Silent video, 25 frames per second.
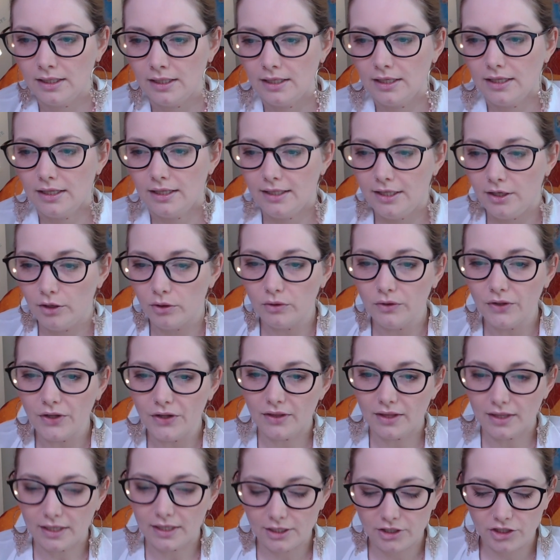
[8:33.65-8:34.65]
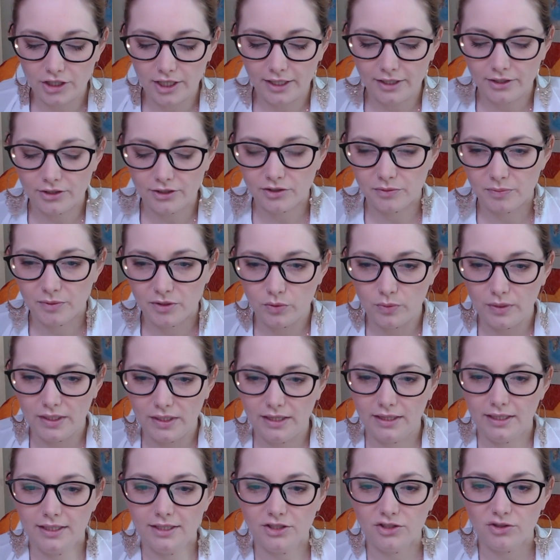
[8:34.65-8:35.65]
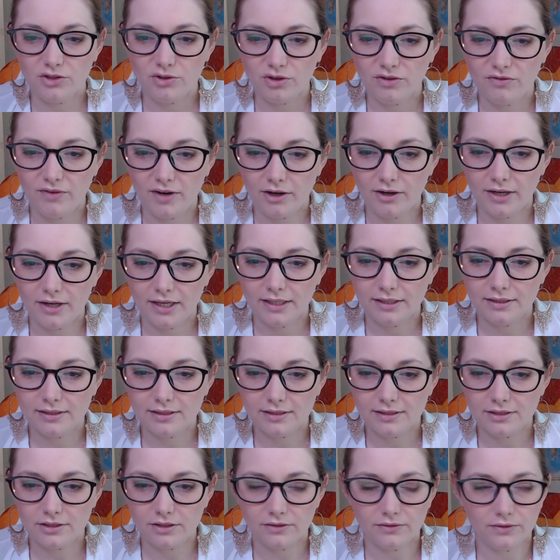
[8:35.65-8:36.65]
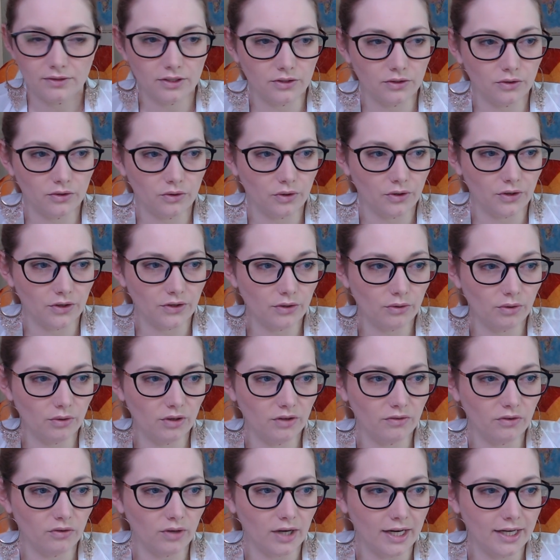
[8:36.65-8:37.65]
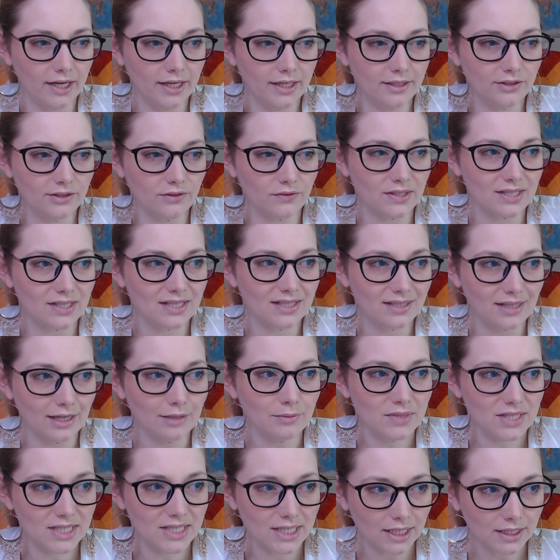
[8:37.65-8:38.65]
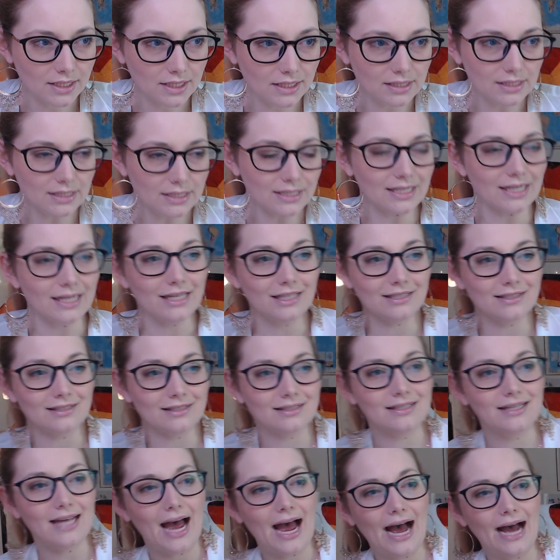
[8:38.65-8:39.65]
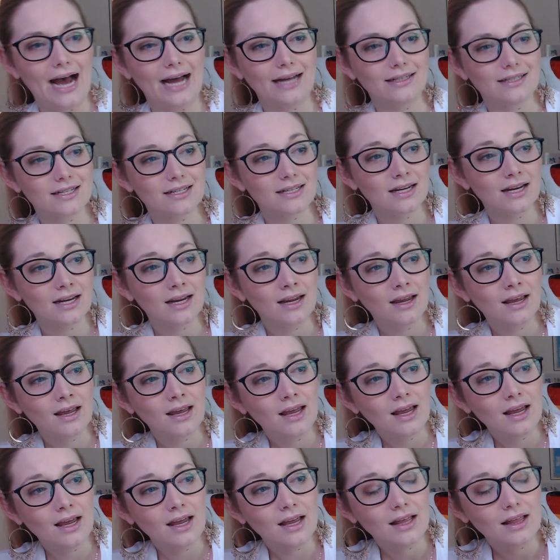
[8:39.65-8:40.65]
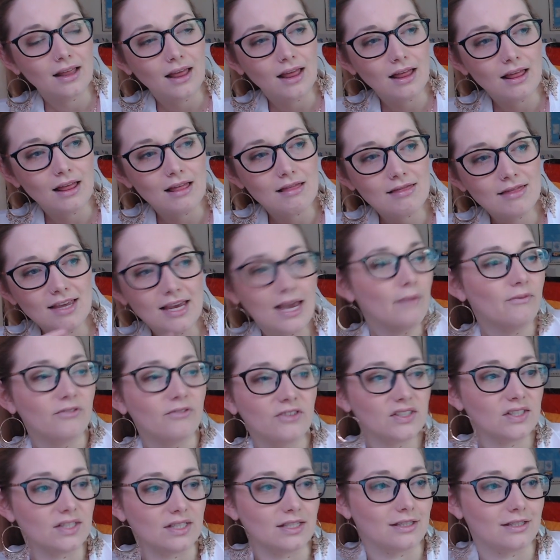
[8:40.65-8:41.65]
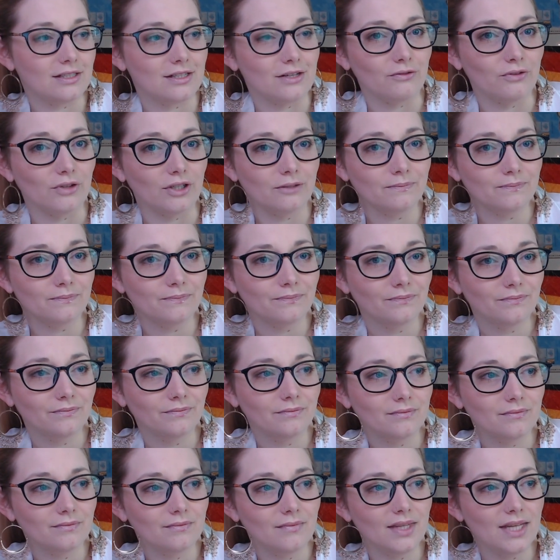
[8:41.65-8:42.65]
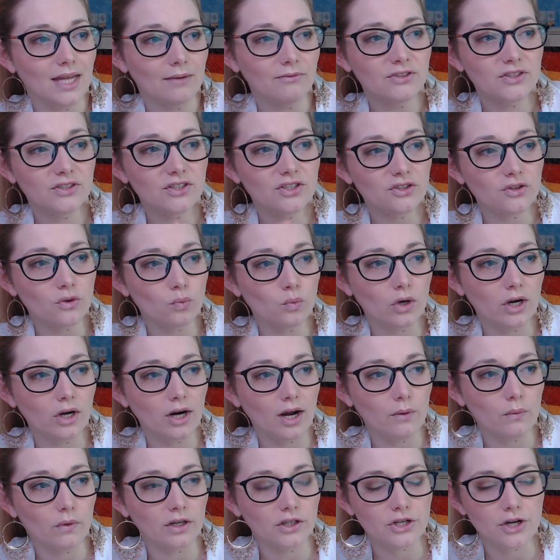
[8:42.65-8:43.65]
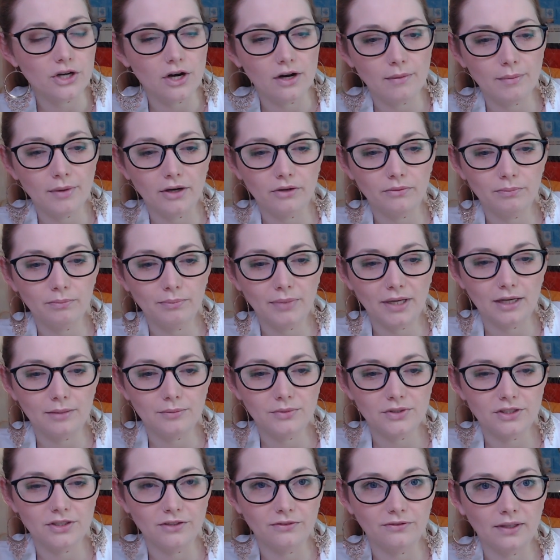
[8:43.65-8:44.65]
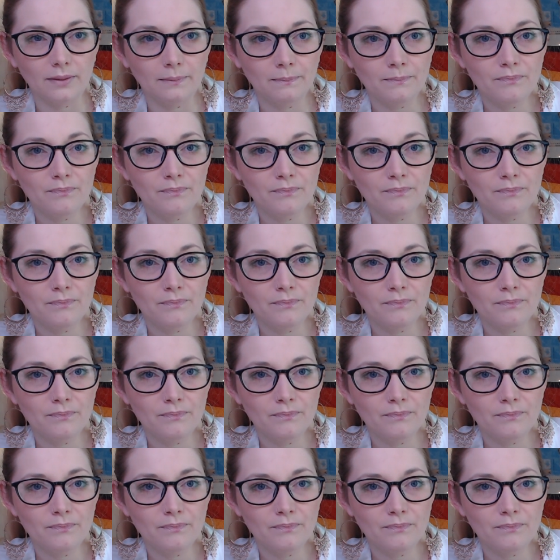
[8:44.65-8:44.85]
The only thing that changes between these 3 variances of, or 3 varieties of the same sentence is that the emphasis is different. The emphasis on what I want to talk about becomes different.